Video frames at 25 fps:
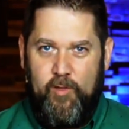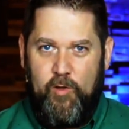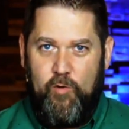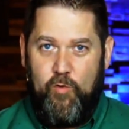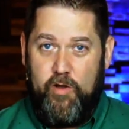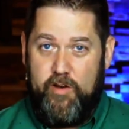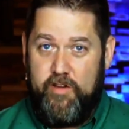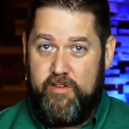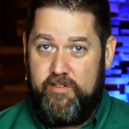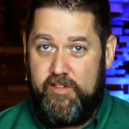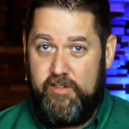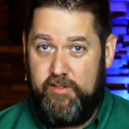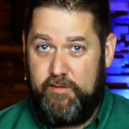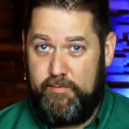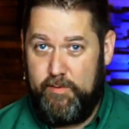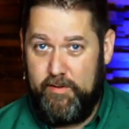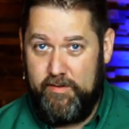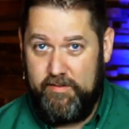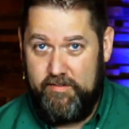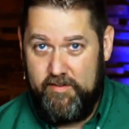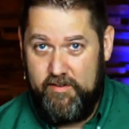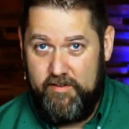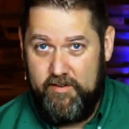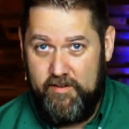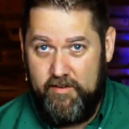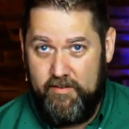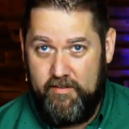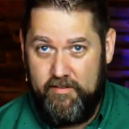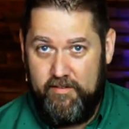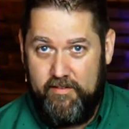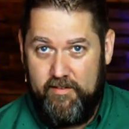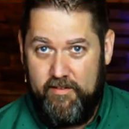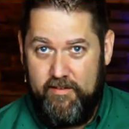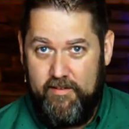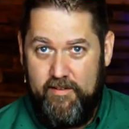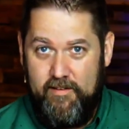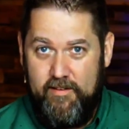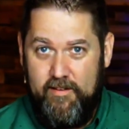What is she supposed to do?
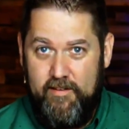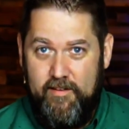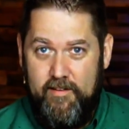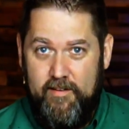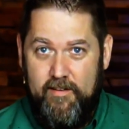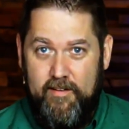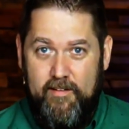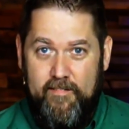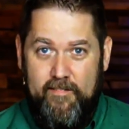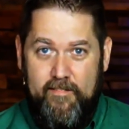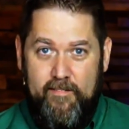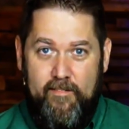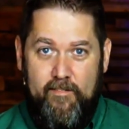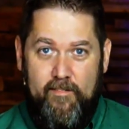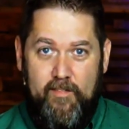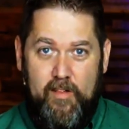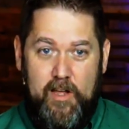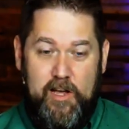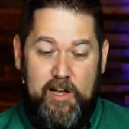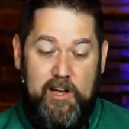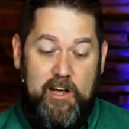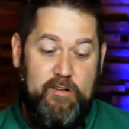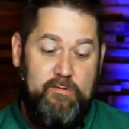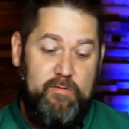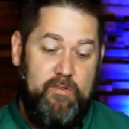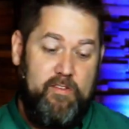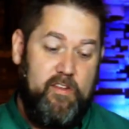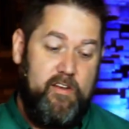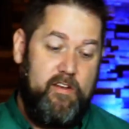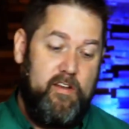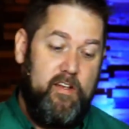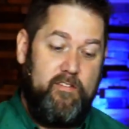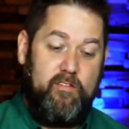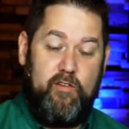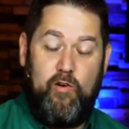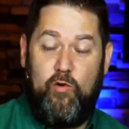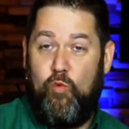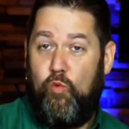A husband that
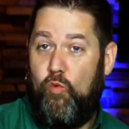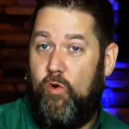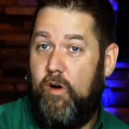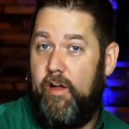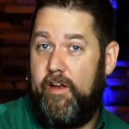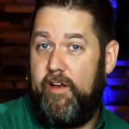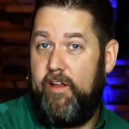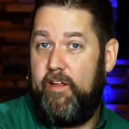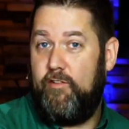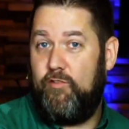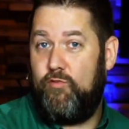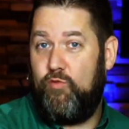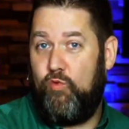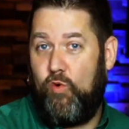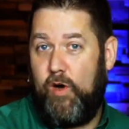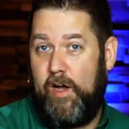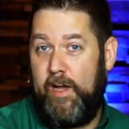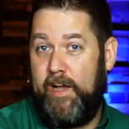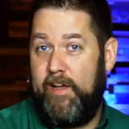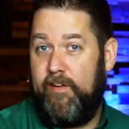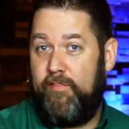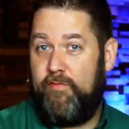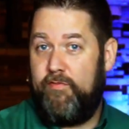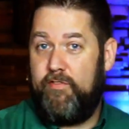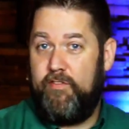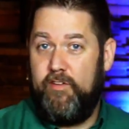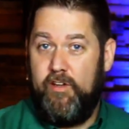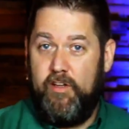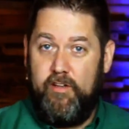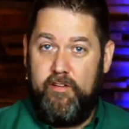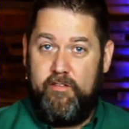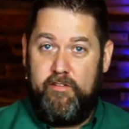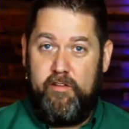doesn't want his wife